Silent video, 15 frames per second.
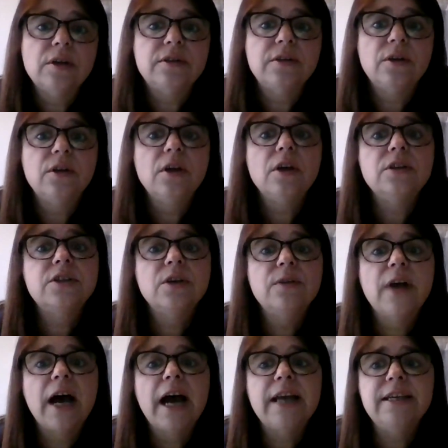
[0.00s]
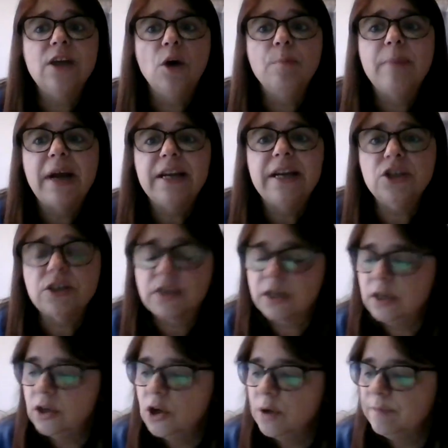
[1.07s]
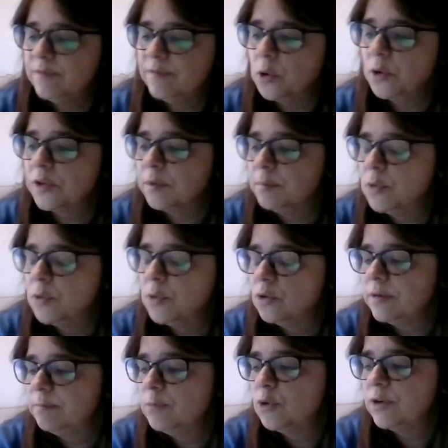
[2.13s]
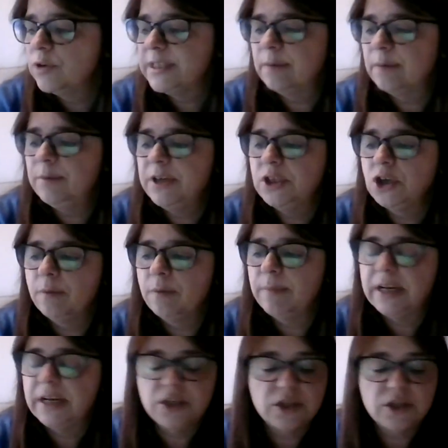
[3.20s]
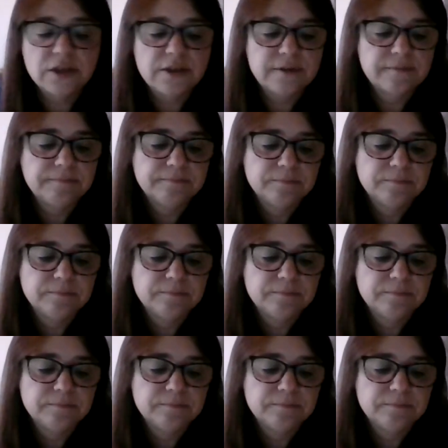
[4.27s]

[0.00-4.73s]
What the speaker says: so that our yacht managers can learn for other more established yacht managers.